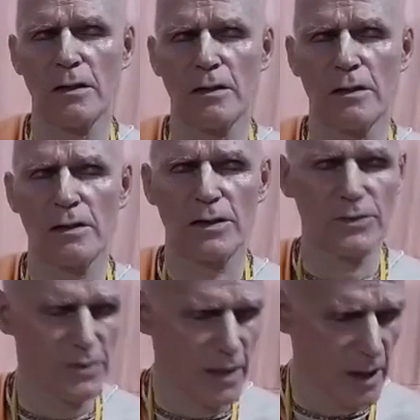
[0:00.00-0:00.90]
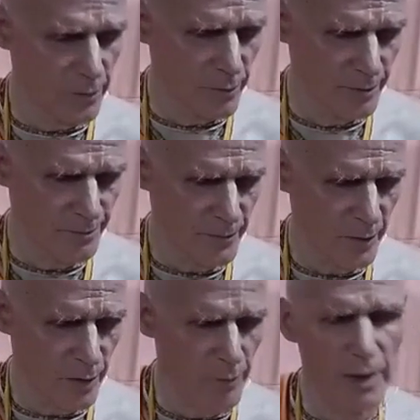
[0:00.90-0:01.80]
this name,
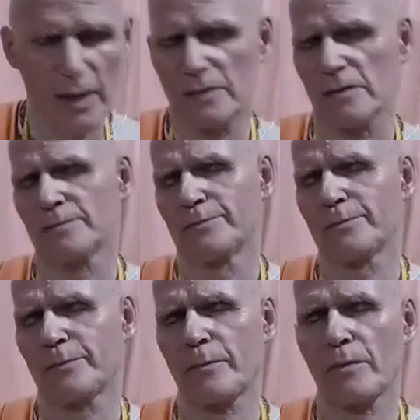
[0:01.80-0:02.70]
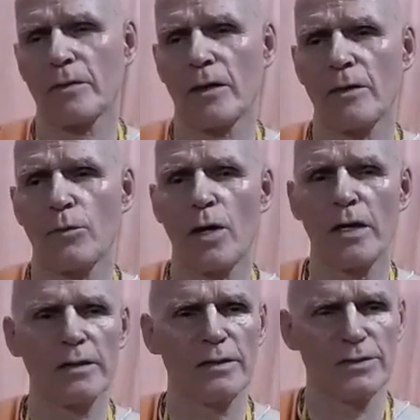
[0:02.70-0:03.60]
Brahmarata,
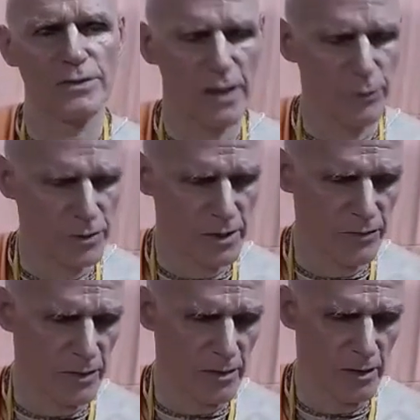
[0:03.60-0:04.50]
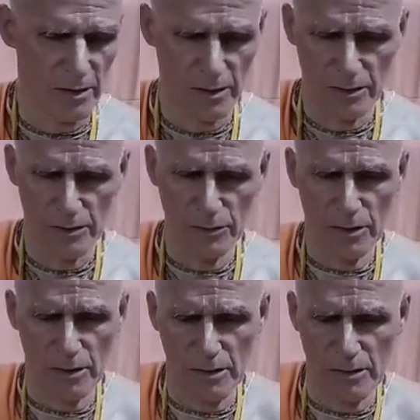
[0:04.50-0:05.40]
why this name was given, you
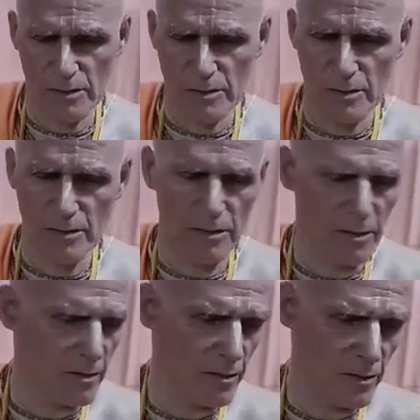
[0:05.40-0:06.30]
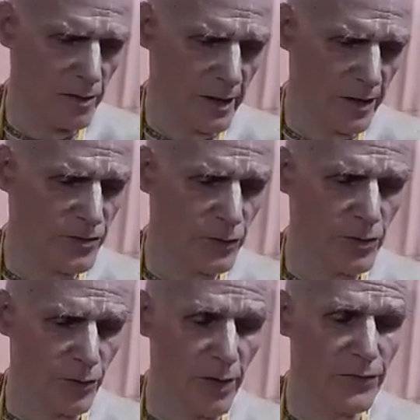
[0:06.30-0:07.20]
can let us know
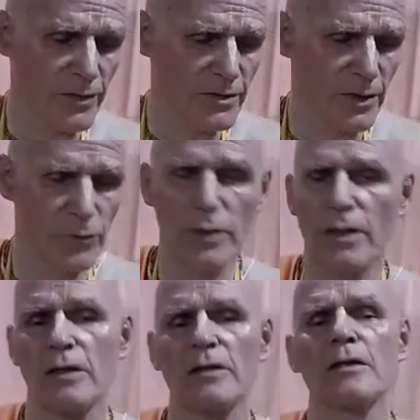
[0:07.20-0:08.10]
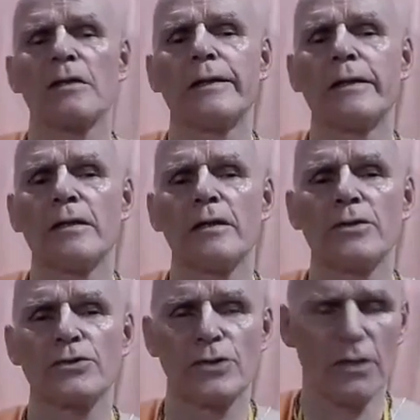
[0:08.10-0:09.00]
the reference and we can
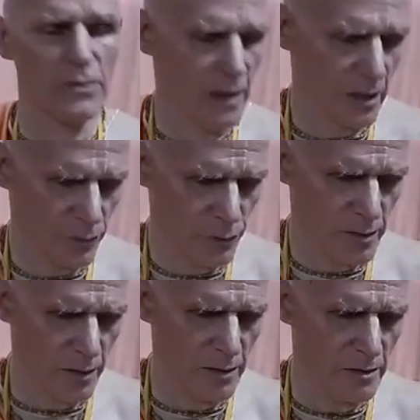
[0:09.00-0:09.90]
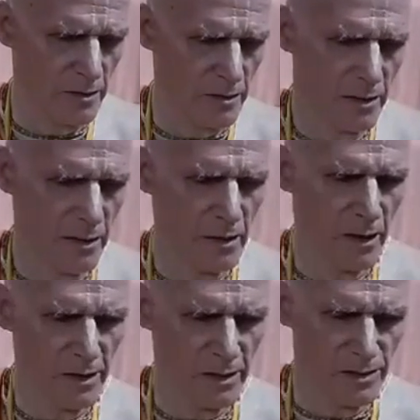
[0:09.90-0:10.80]
share that with our
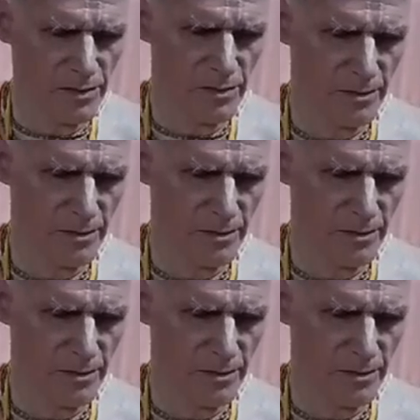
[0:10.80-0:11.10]
audience.